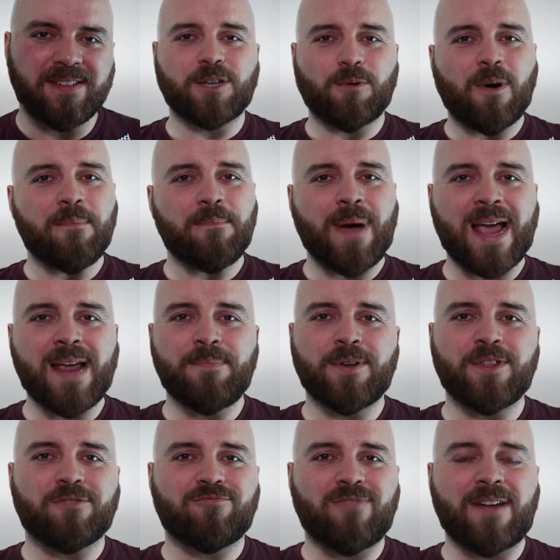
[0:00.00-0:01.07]
So on paper,
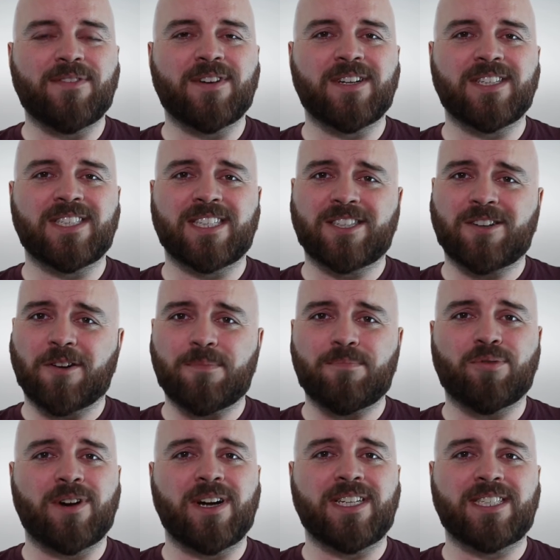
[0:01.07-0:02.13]
The Revenant has got a
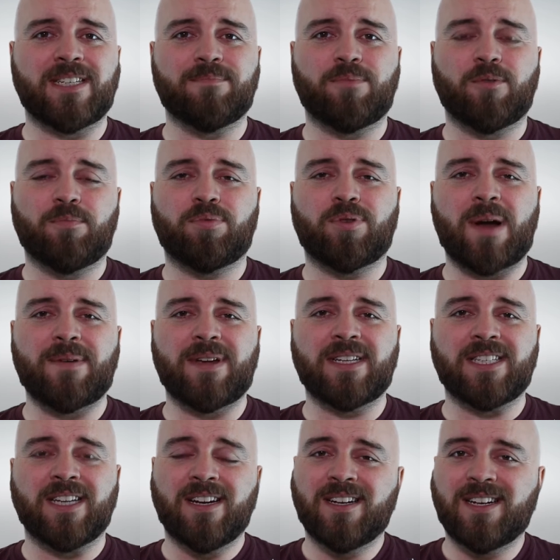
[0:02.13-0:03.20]
pretty simple
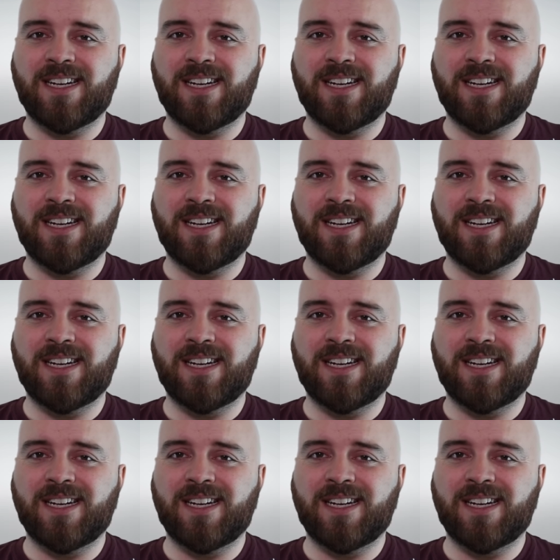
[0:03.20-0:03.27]
premise.